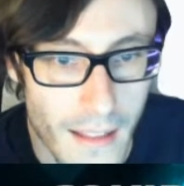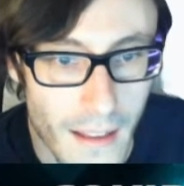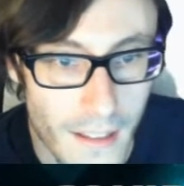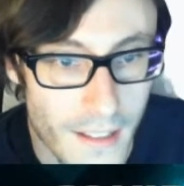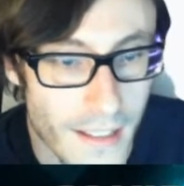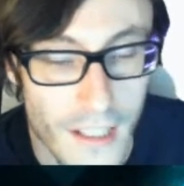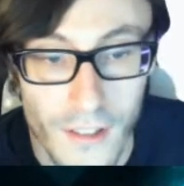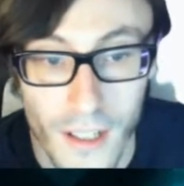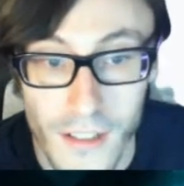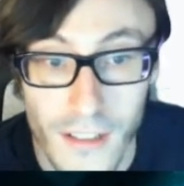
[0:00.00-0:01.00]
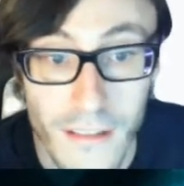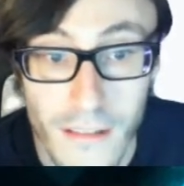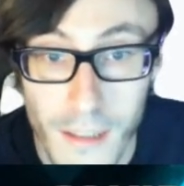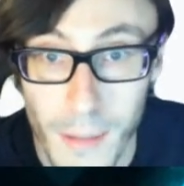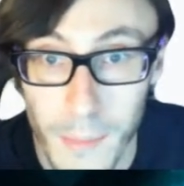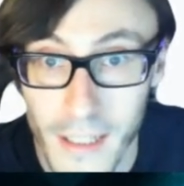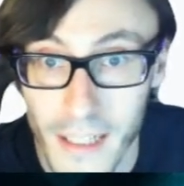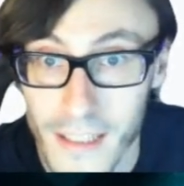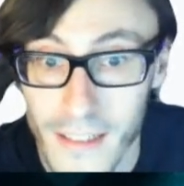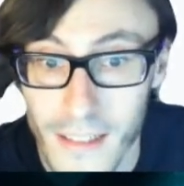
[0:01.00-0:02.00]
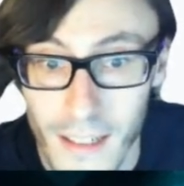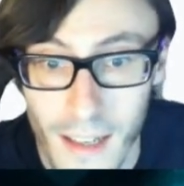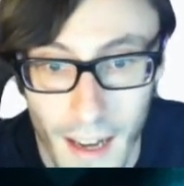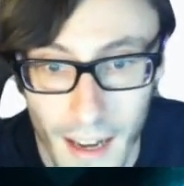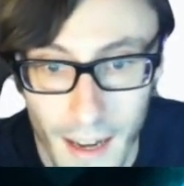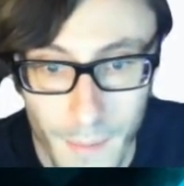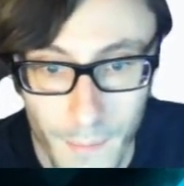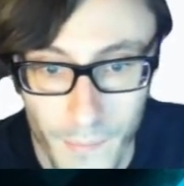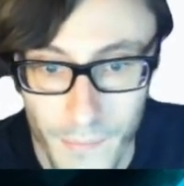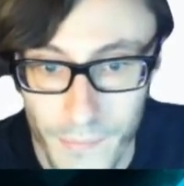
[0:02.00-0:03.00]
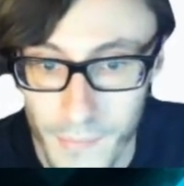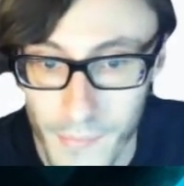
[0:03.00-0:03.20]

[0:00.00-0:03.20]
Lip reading: just an introduction to the publication and